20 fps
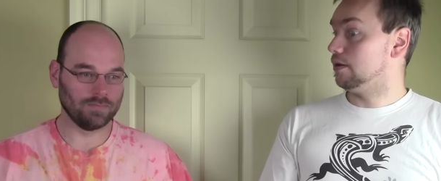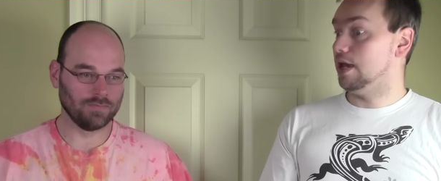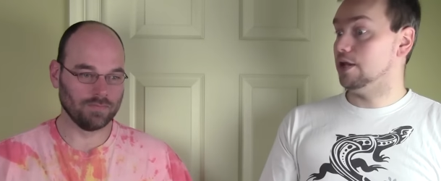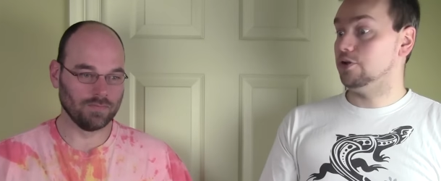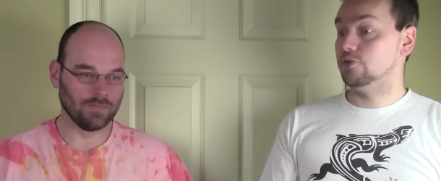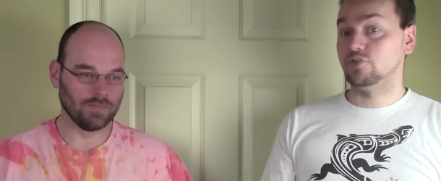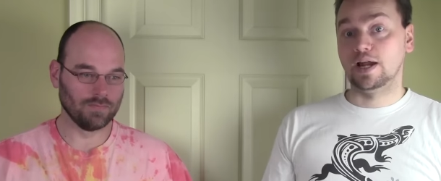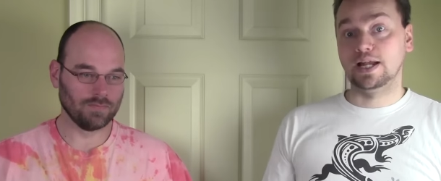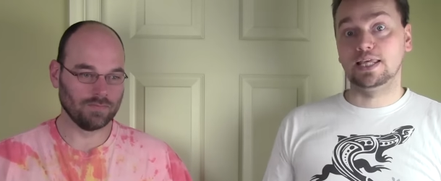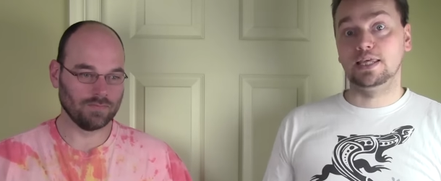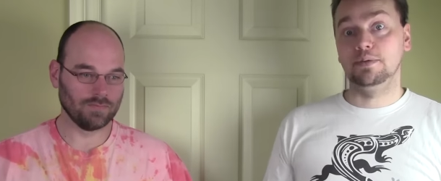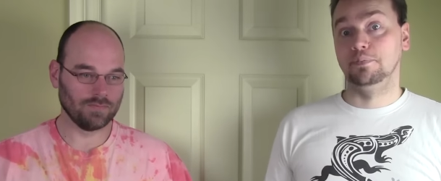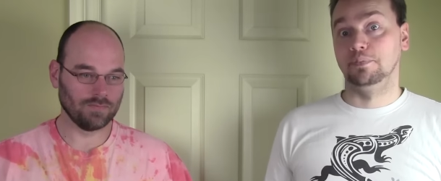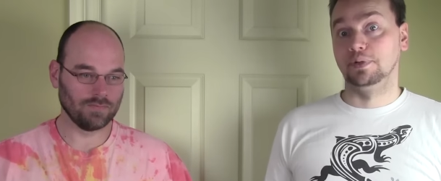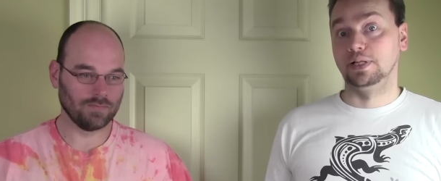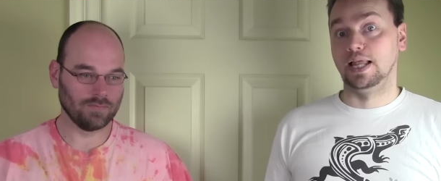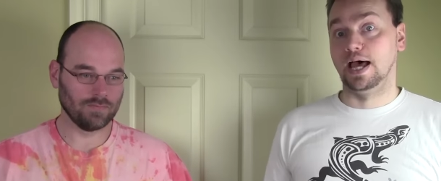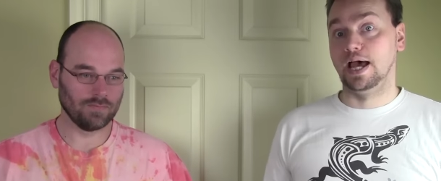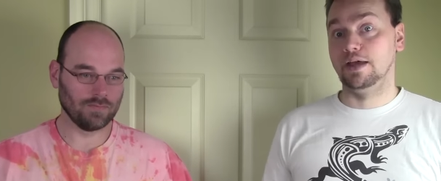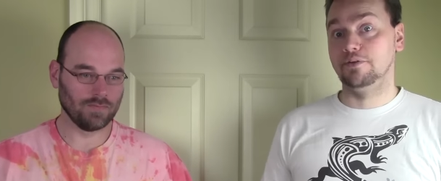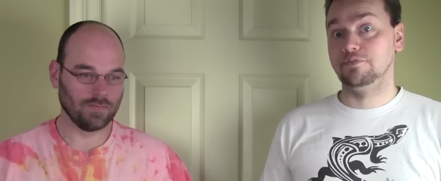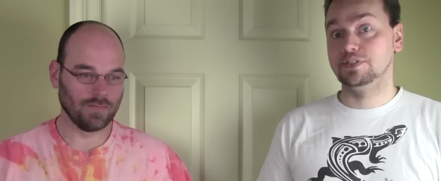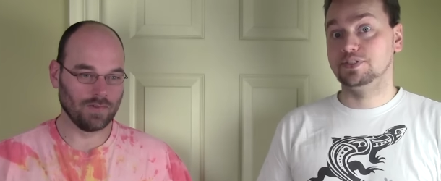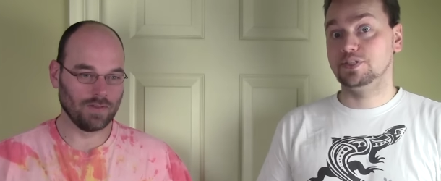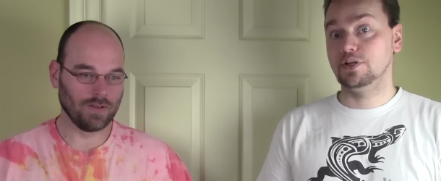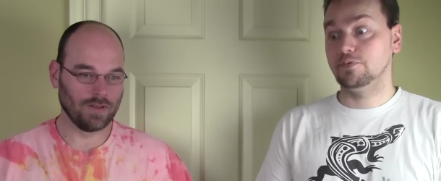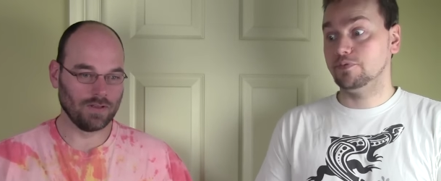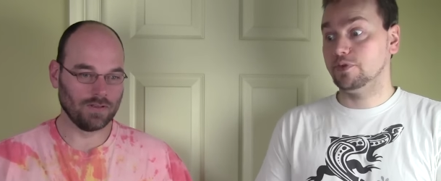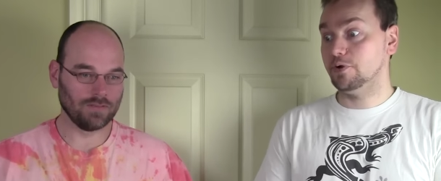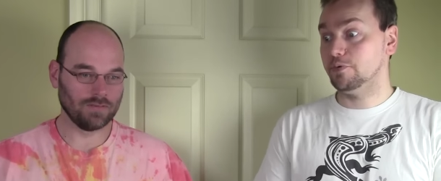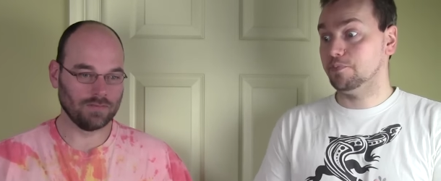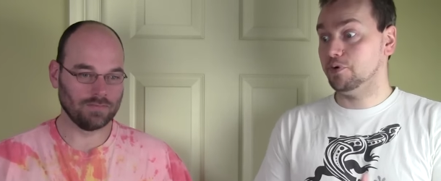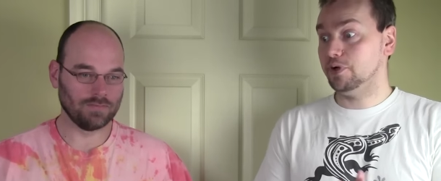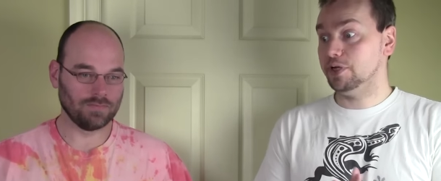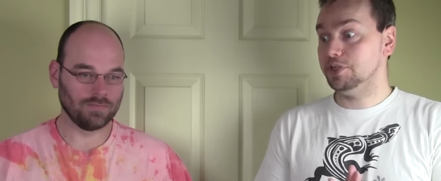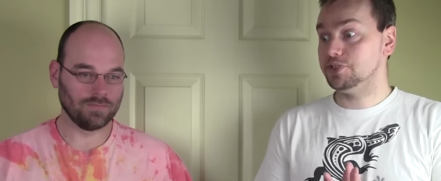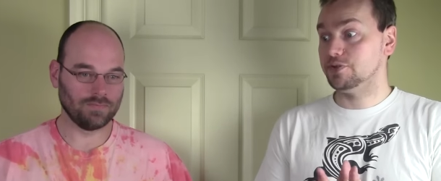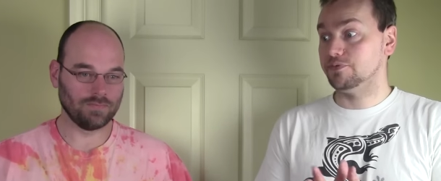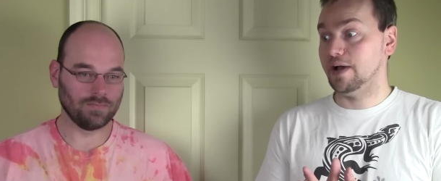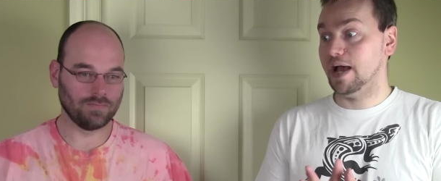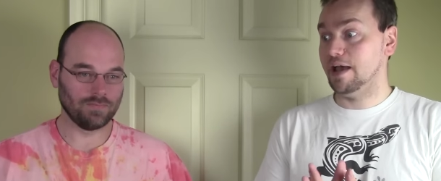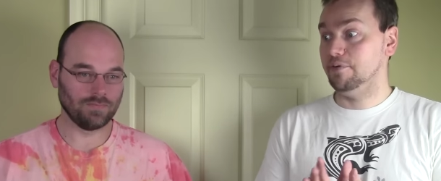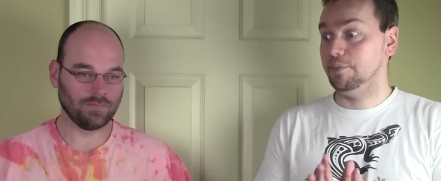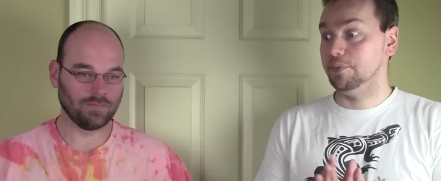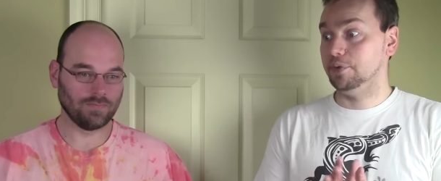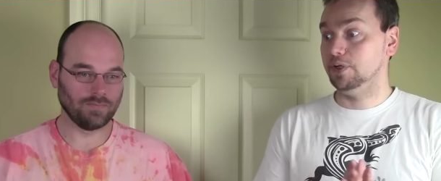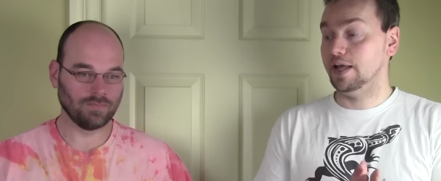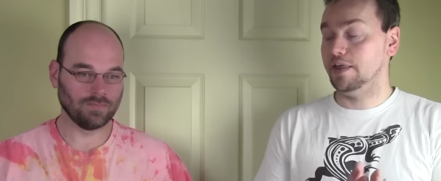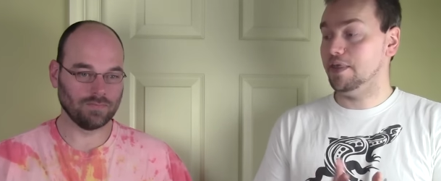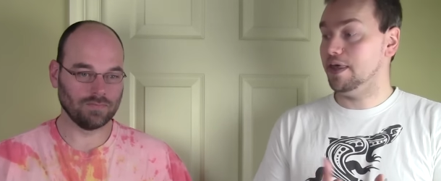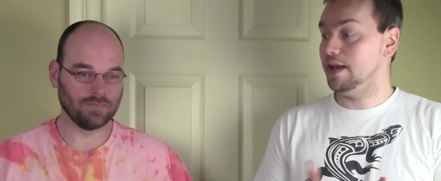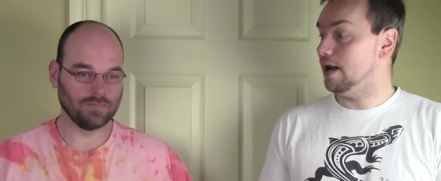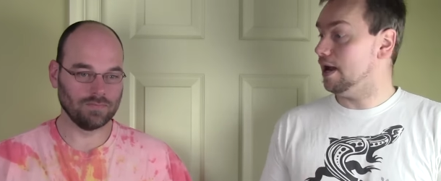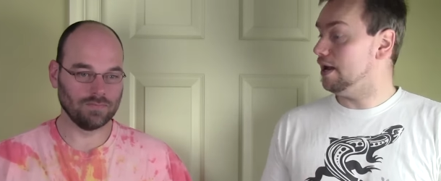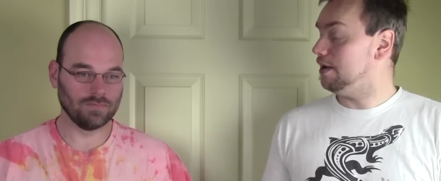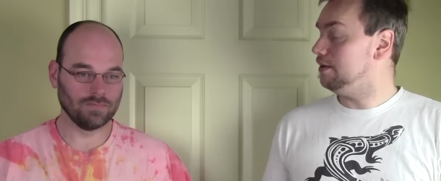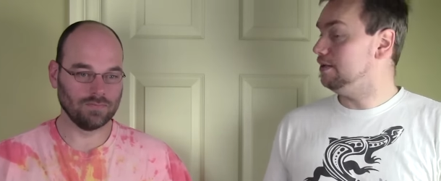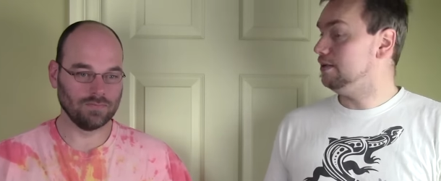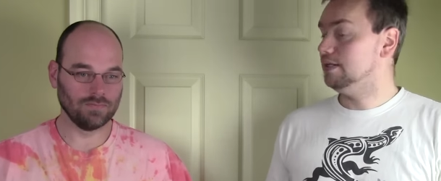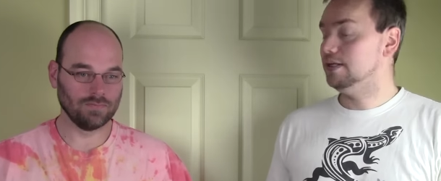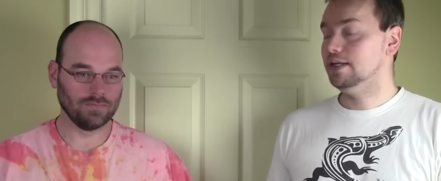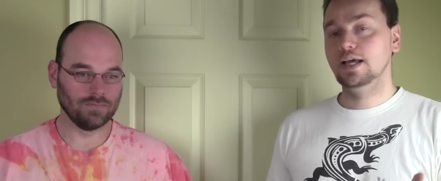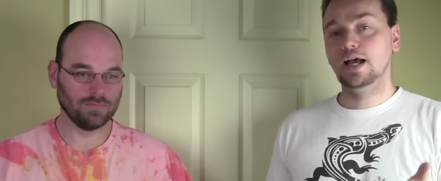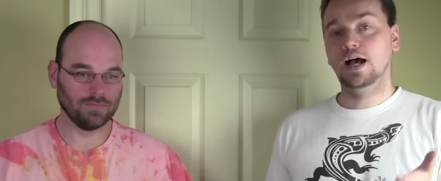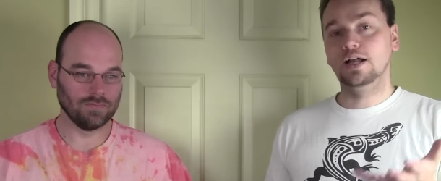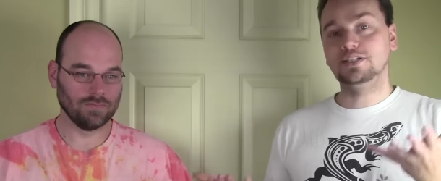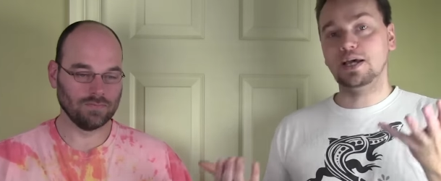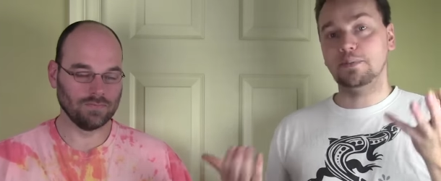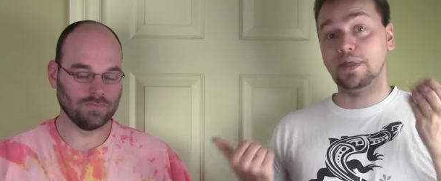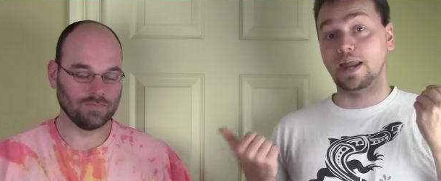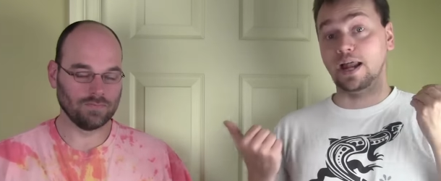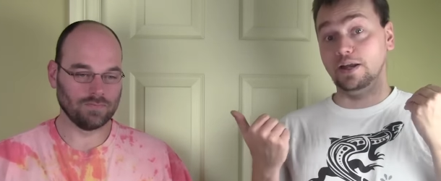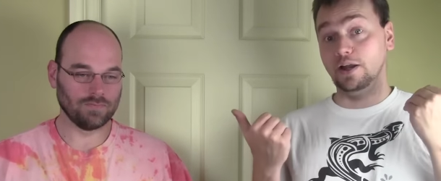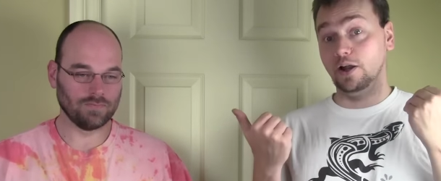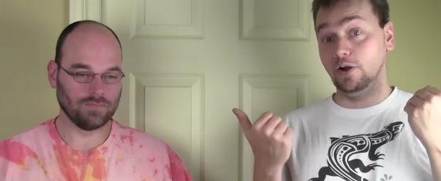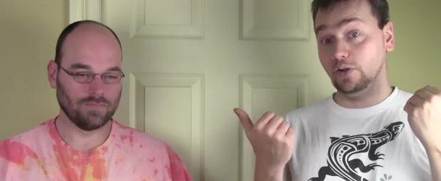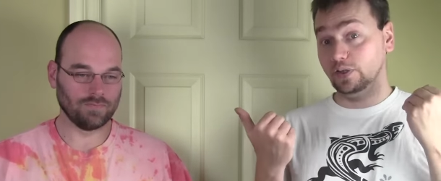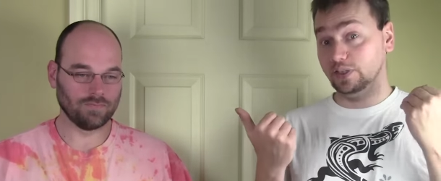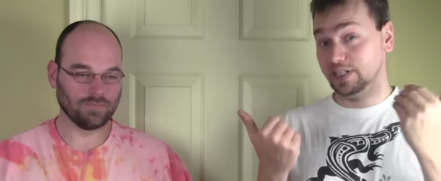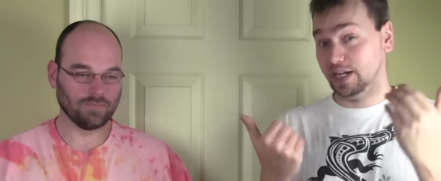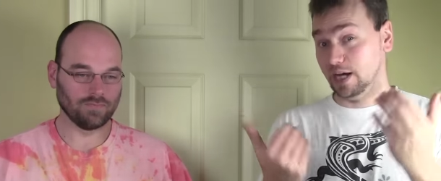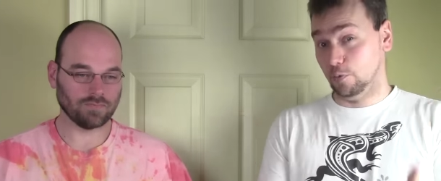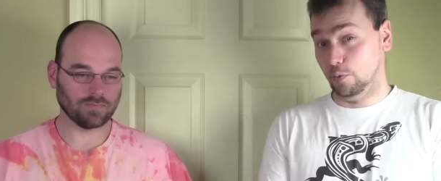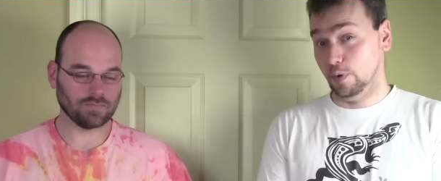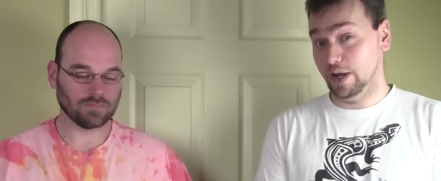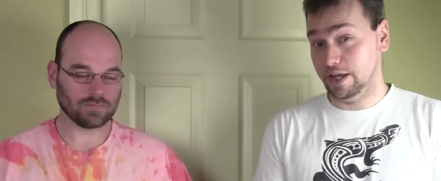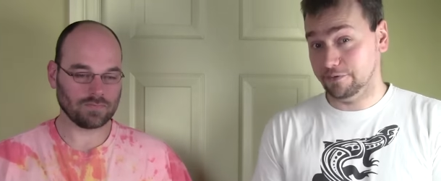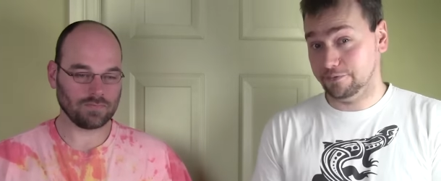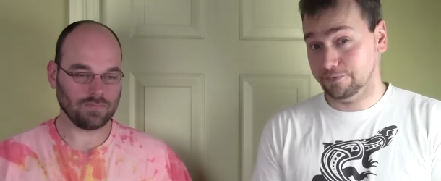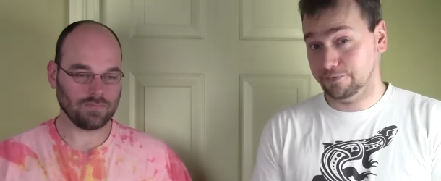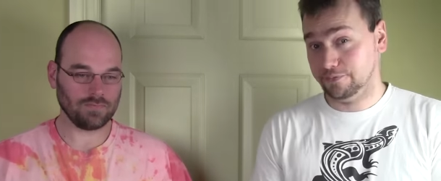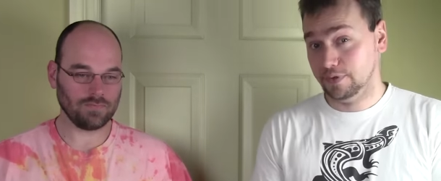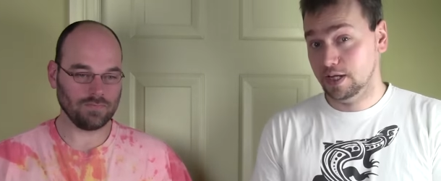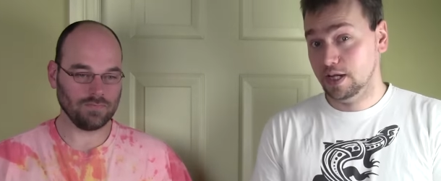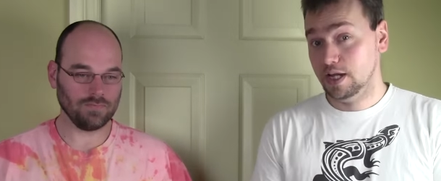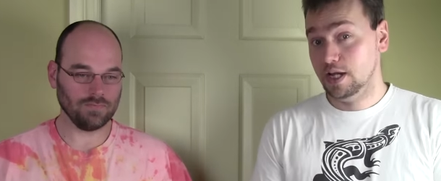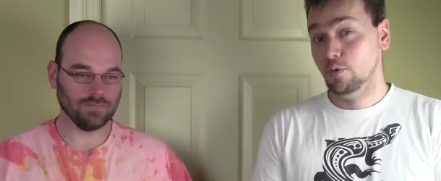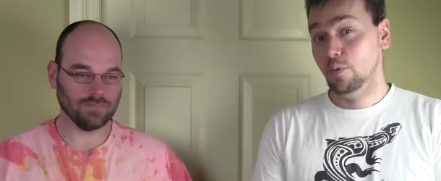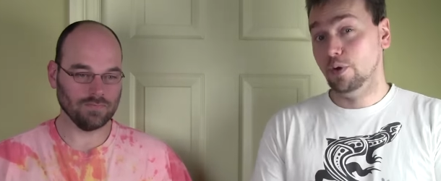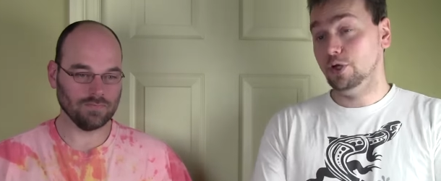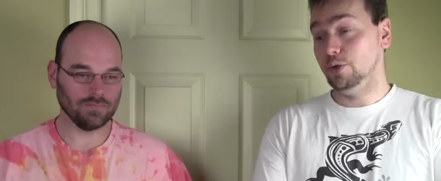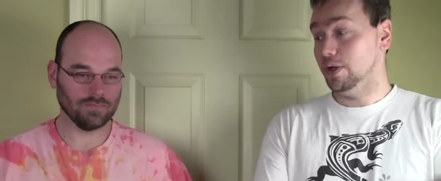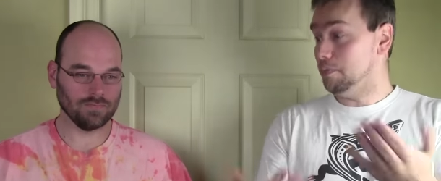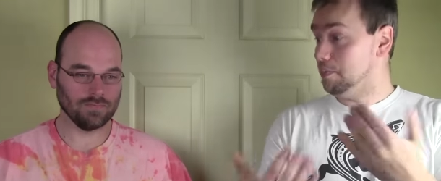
Speaker 1: and try to keep them alive because they're they're pretty survivable. And then I, on top of that, not only did I whiff, when you